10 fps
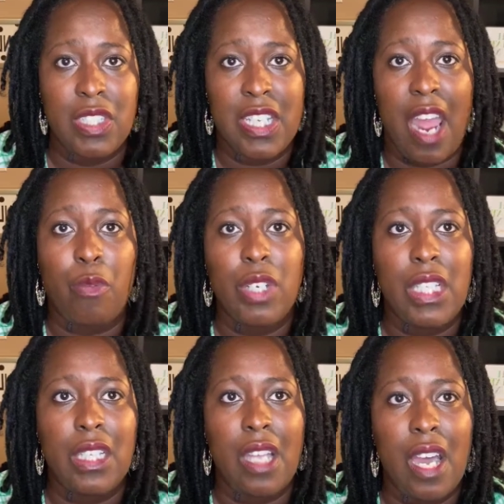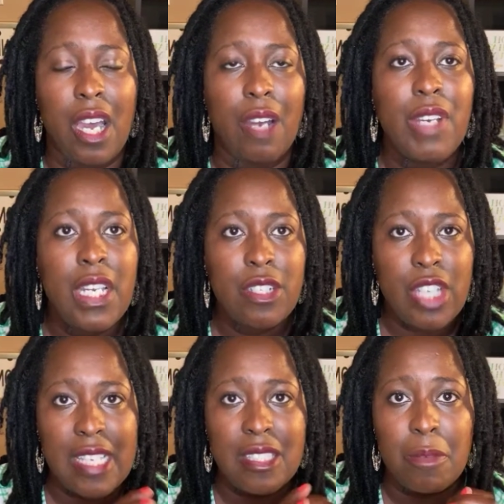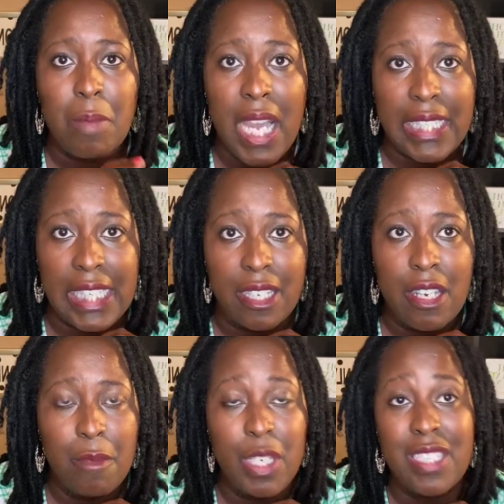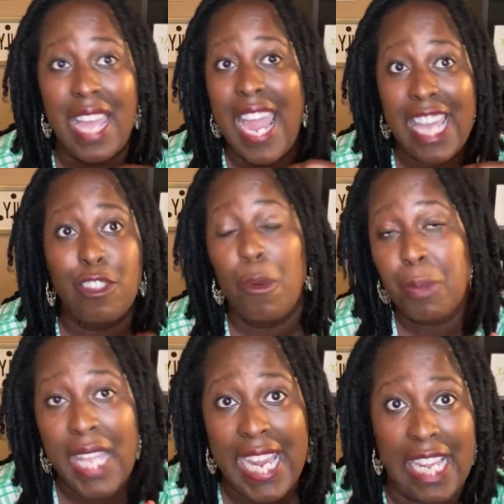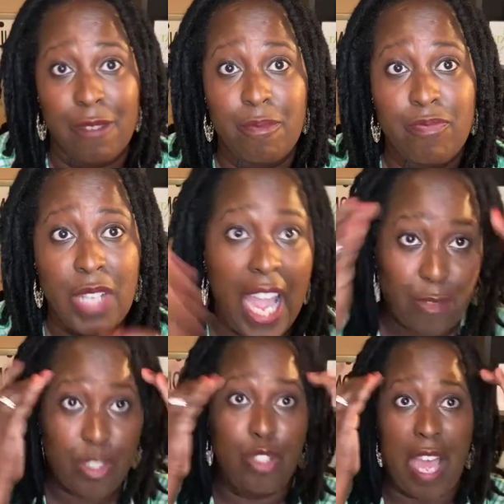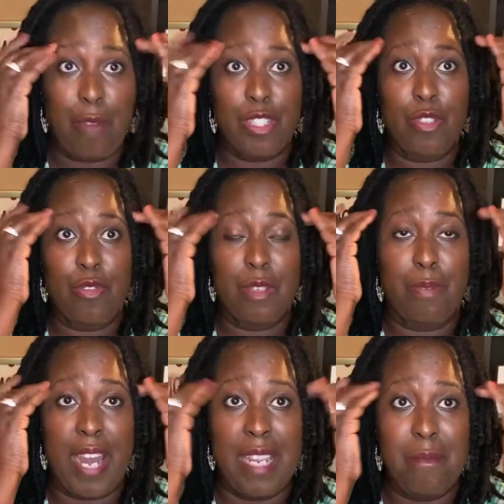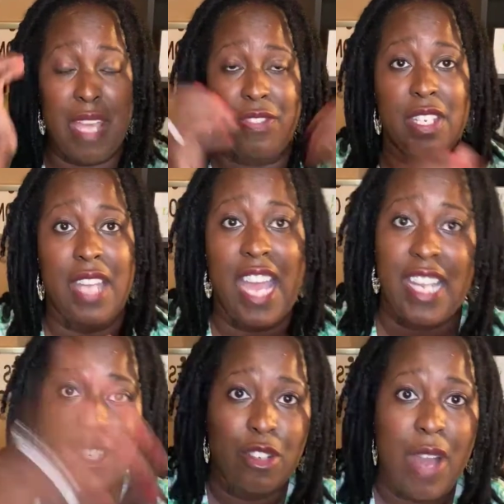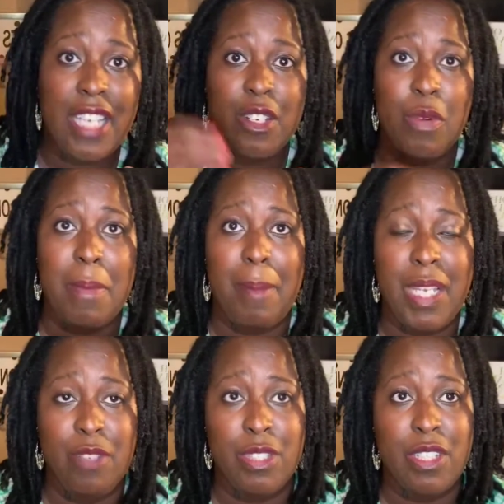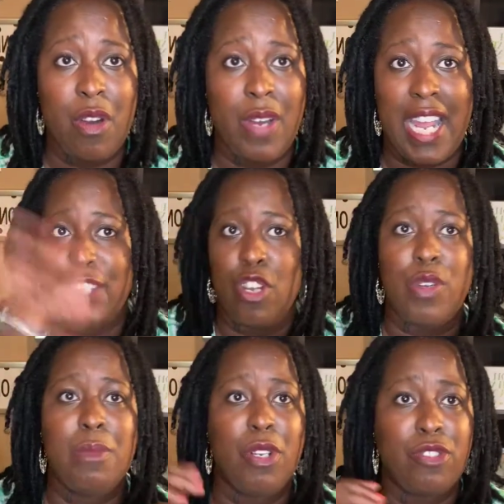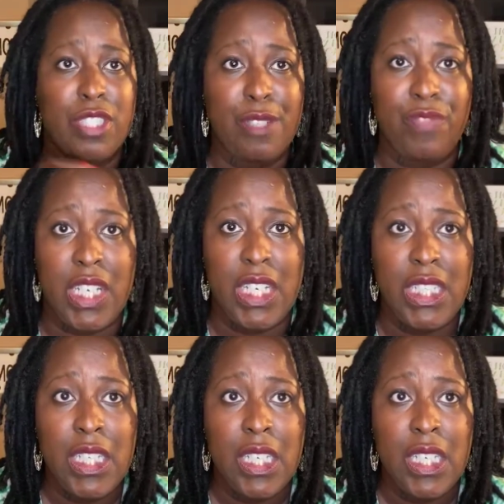that I really love, chasing money, because I had no plan. I was doing the brain method. I had no idea where my money was going. I had no emergency fund.